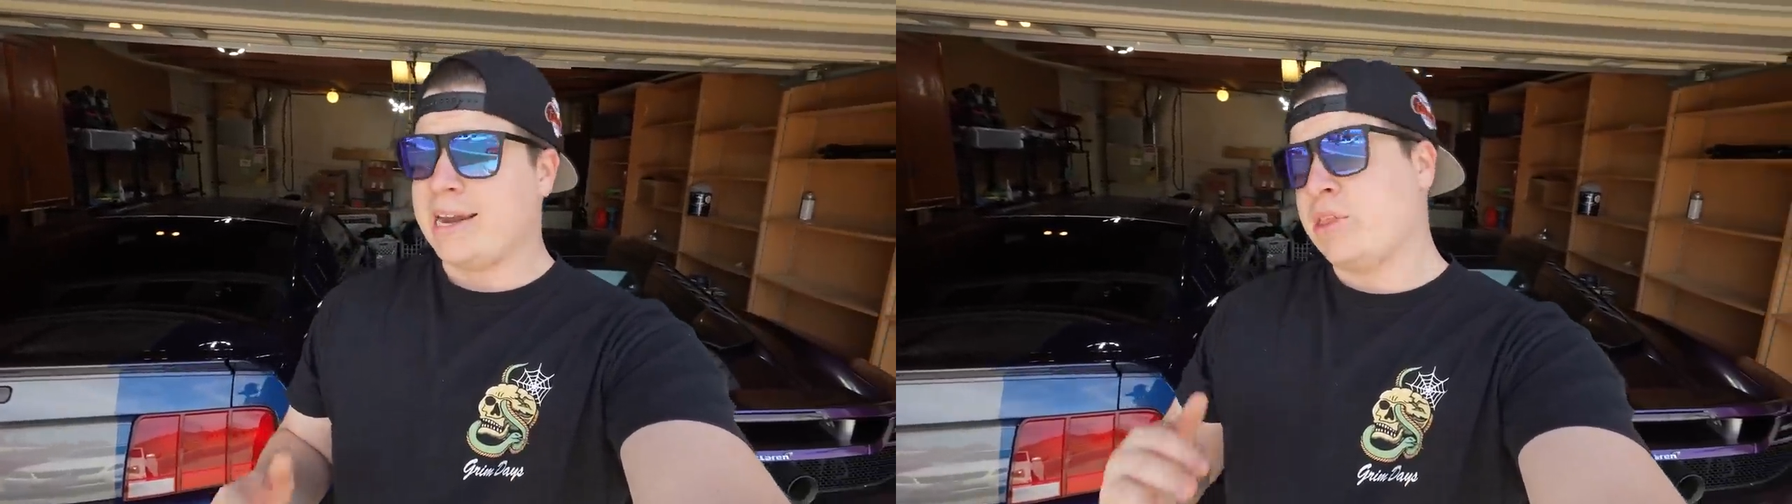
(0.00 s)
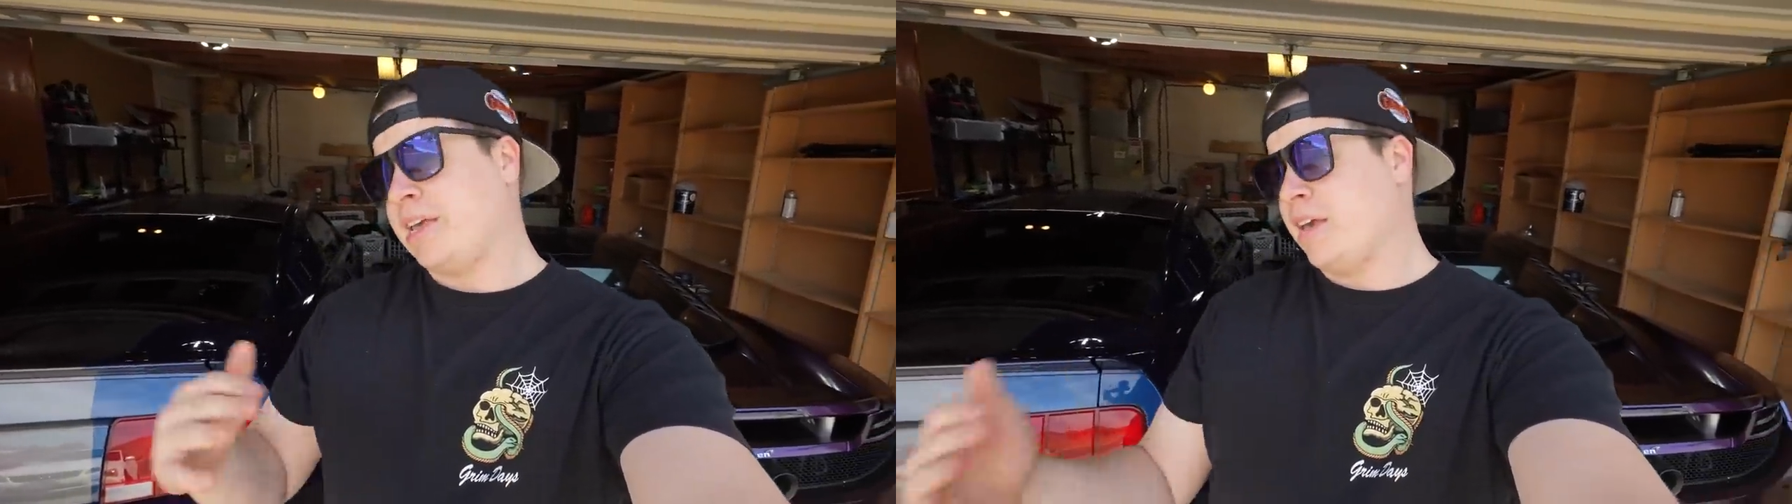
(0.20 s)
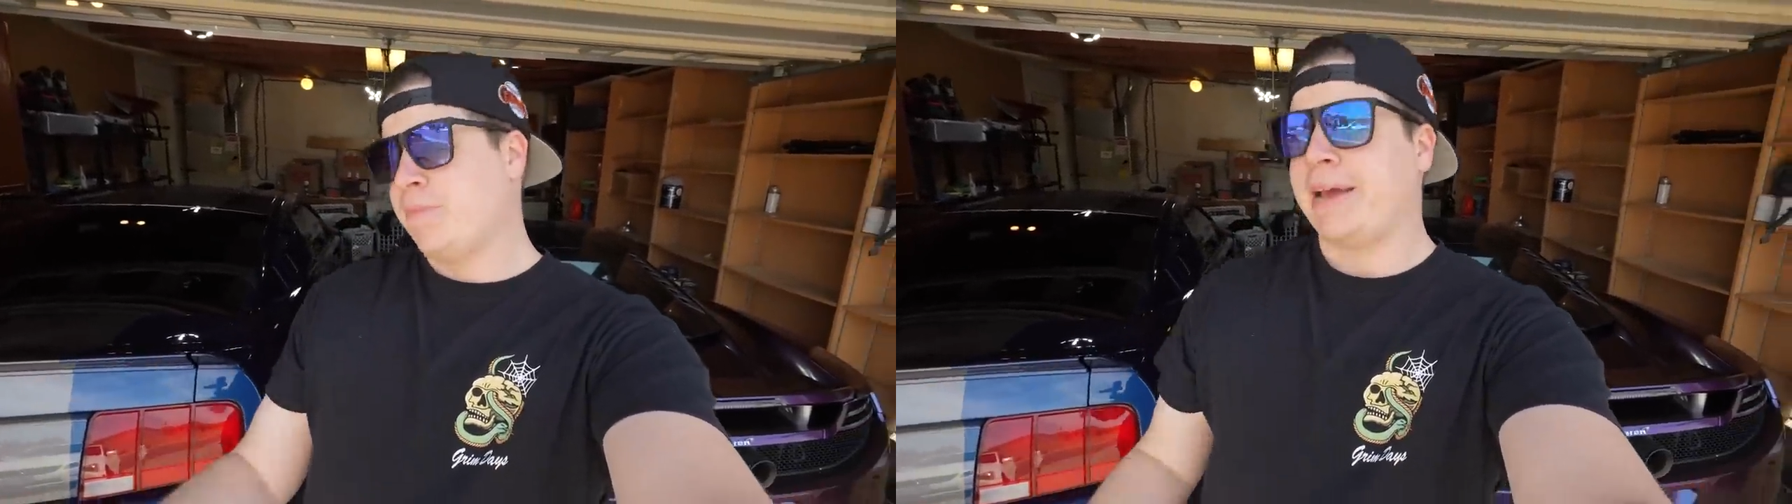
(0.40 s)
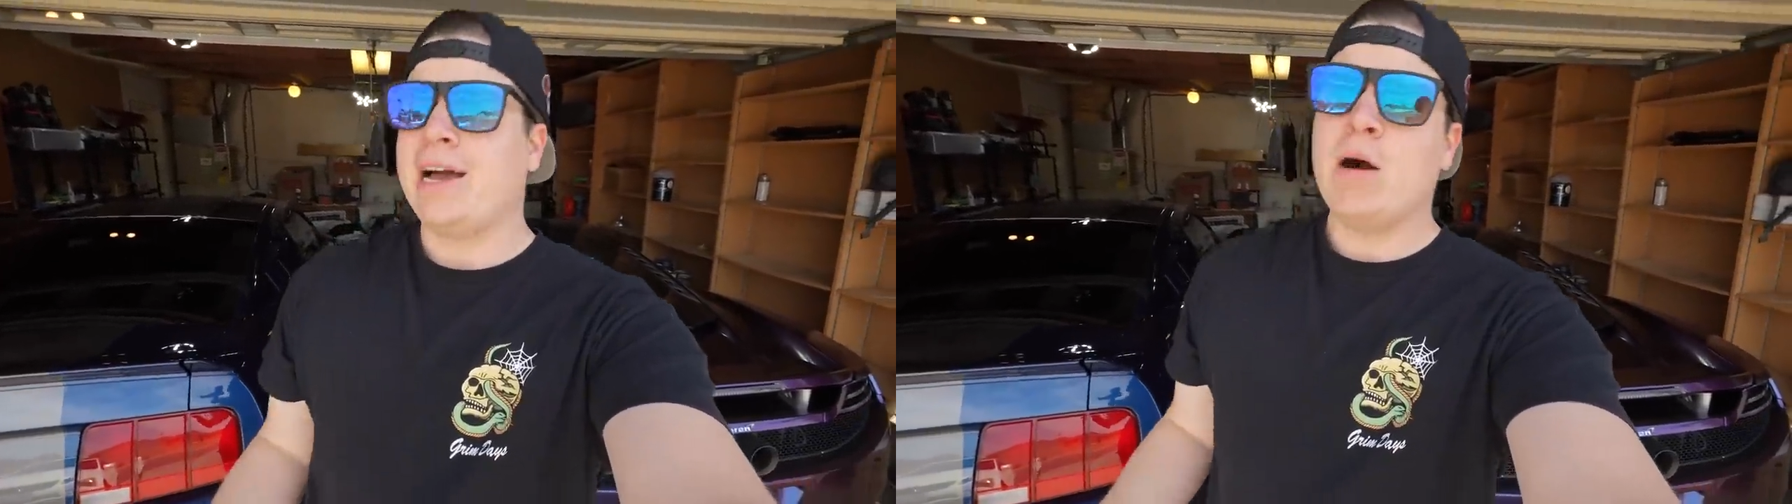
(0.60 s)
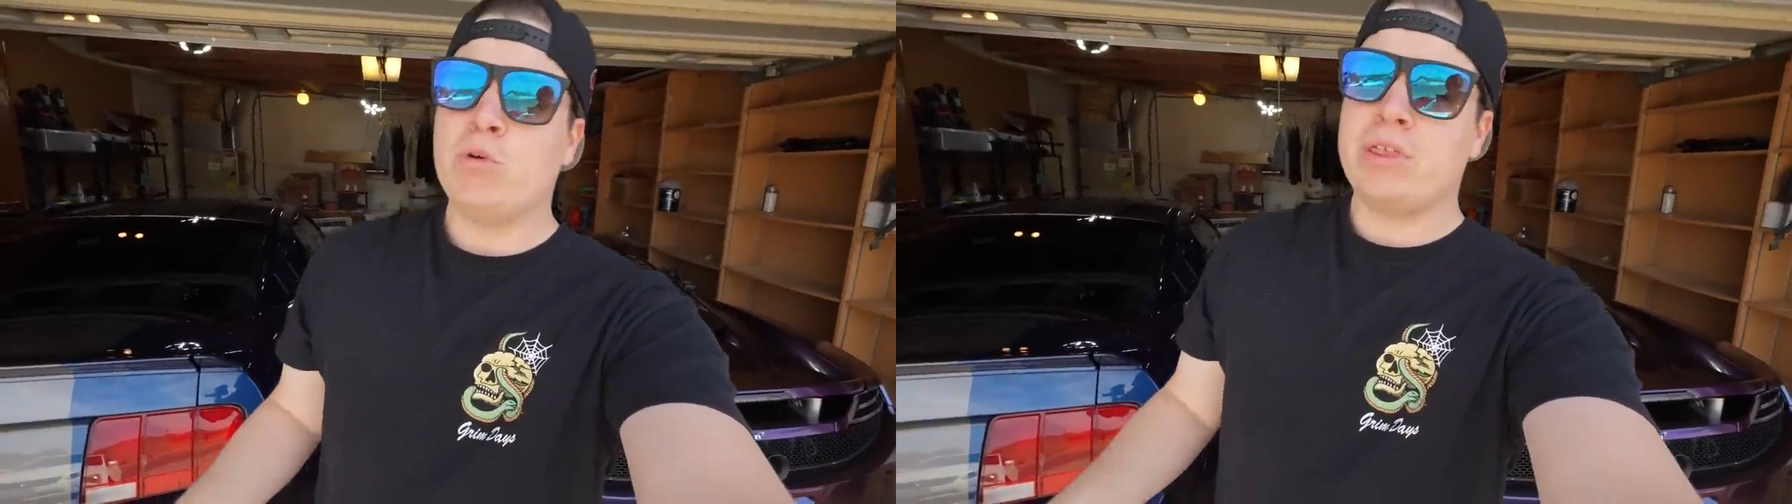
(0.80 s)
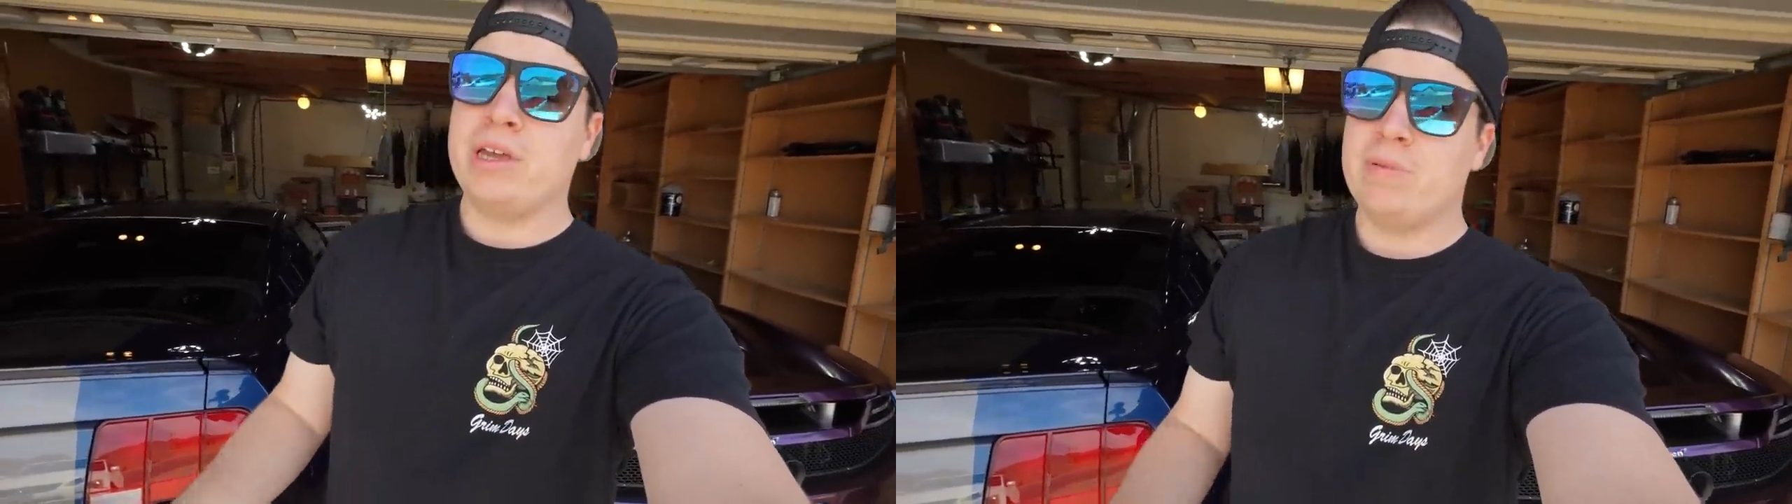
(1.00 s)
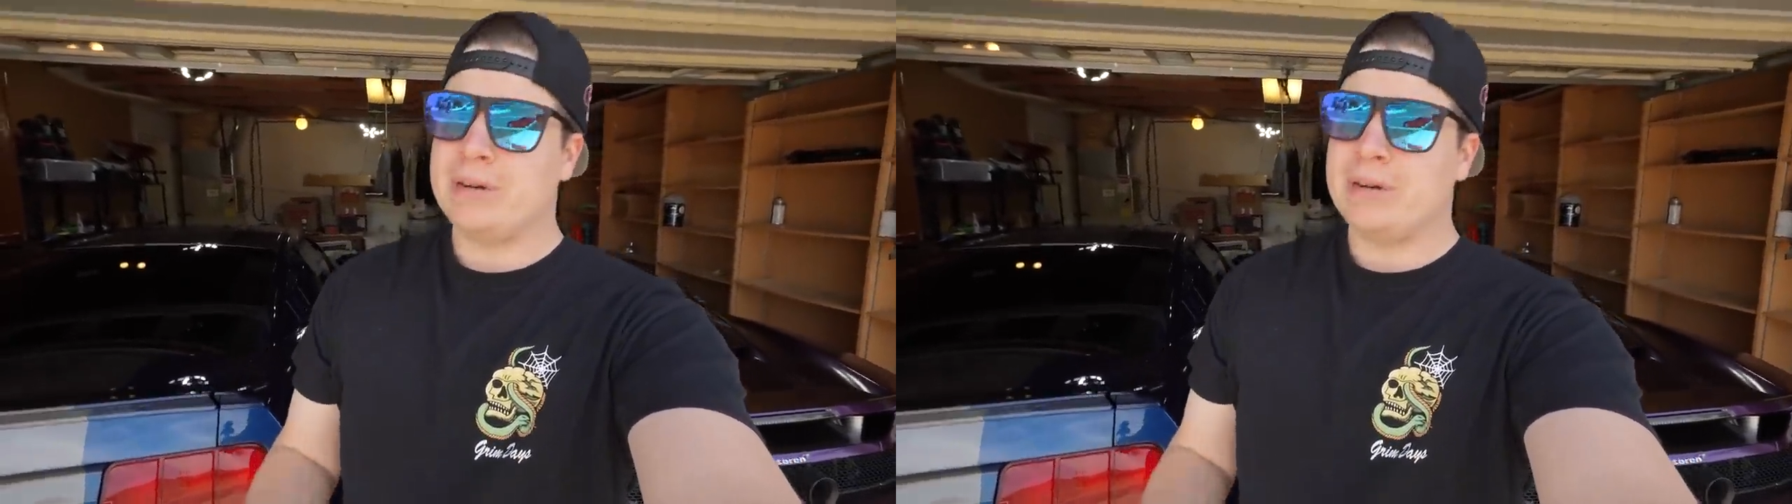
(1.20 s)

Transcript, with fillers: Now the kit might come with it,